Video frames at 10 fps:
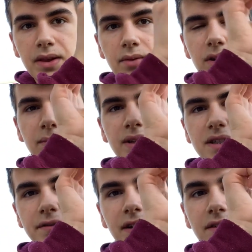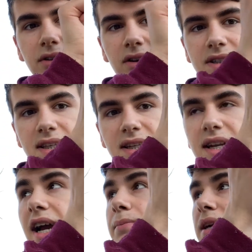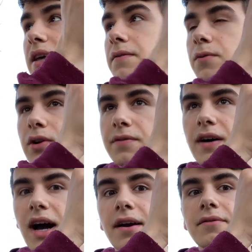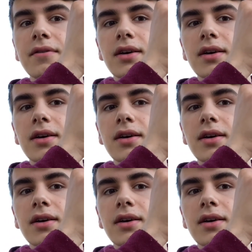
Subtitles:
We can place the 5 alongside the 9, make that 45.